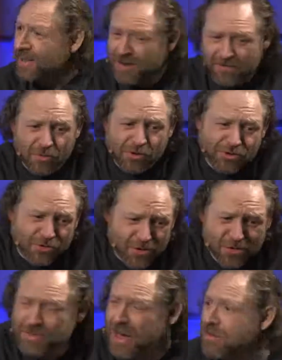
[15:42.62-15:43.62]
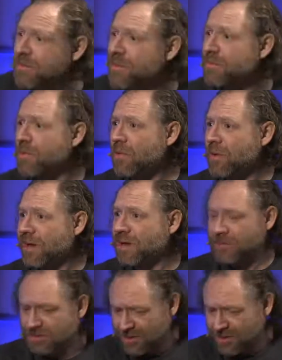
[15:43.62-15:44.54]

even if it were true, that would be boring.